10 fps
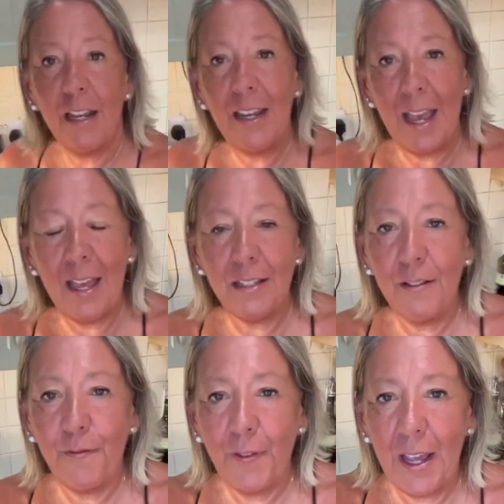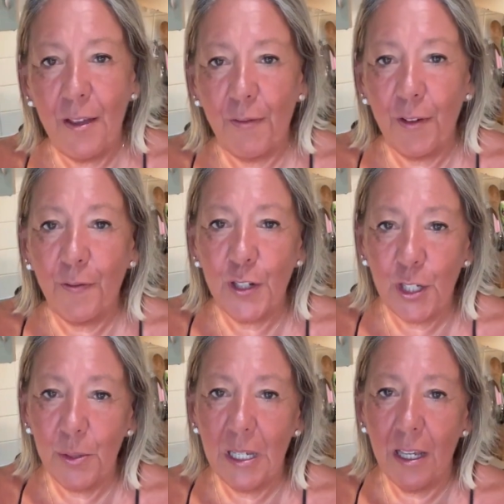layers of flavour for
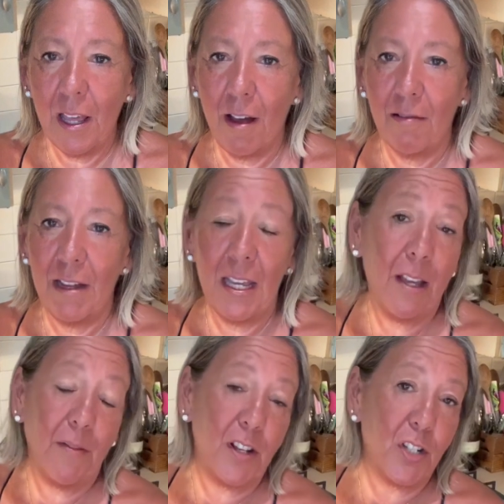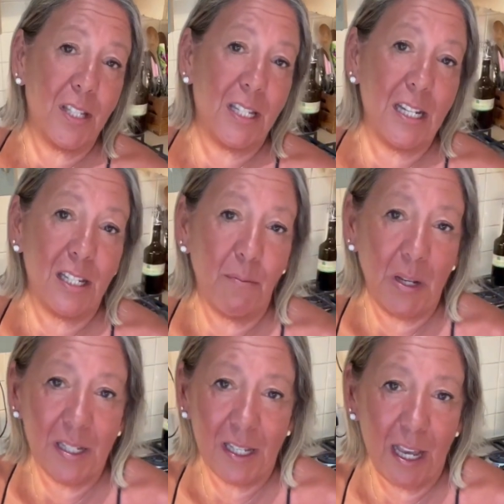doing a curry, if I just stick to
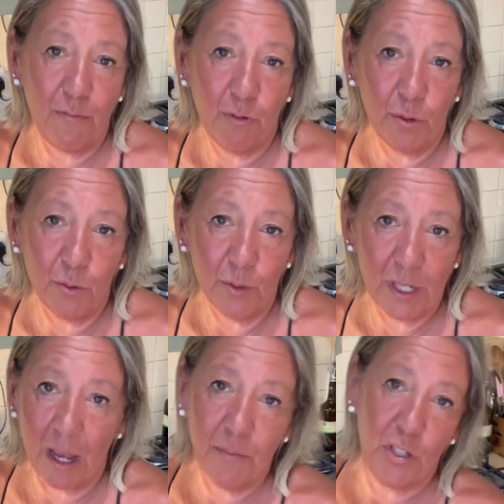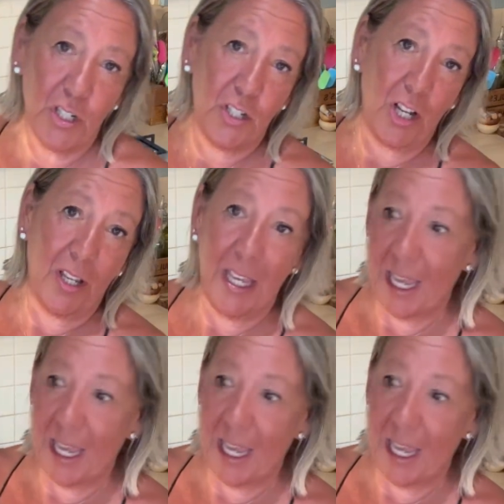my same rules, I'm just chucking